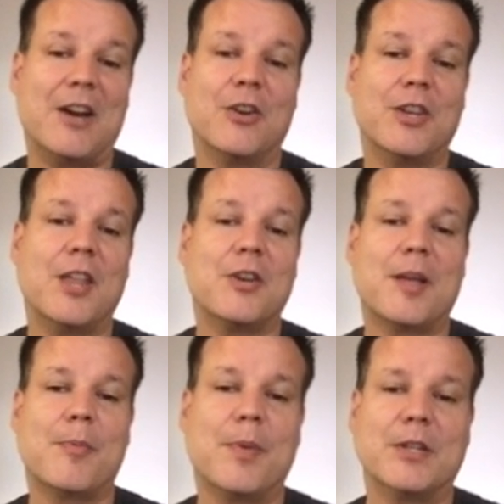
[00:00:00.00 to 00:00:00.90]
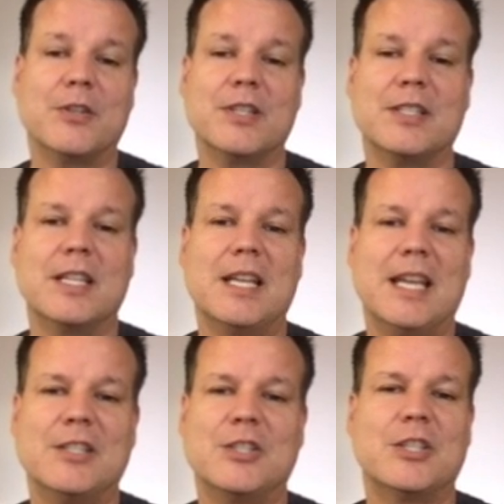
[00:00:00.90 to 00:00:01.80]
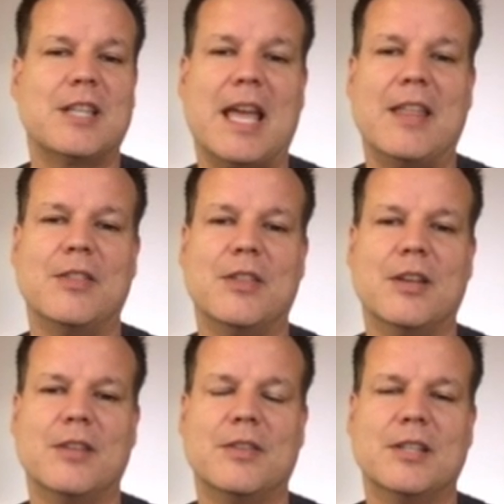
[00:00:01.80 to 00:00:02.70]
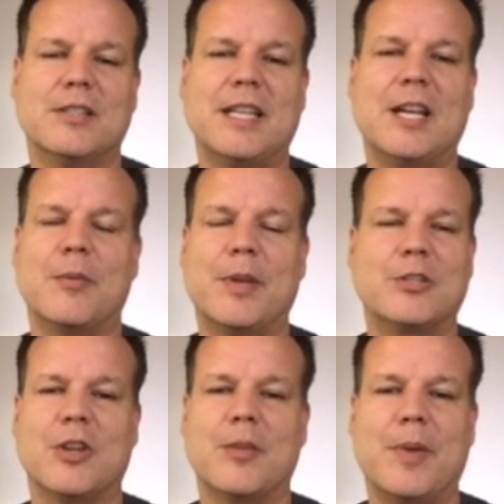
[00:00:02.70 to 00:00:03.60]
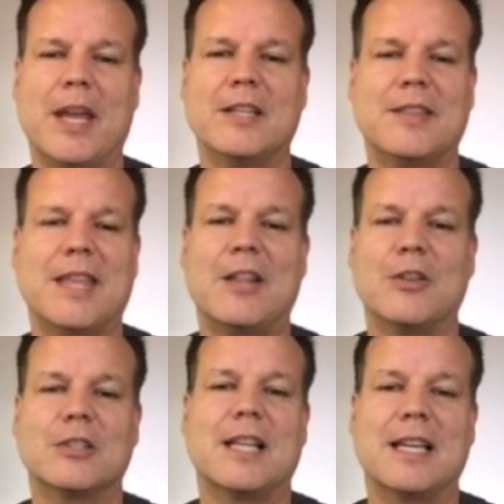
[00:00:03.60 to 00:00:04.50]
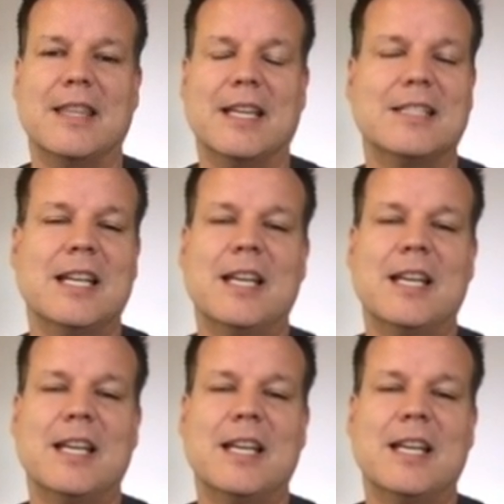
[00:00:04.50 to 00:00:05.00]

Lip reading: Another type of picture is just the standard picture on the page, and that looks like this.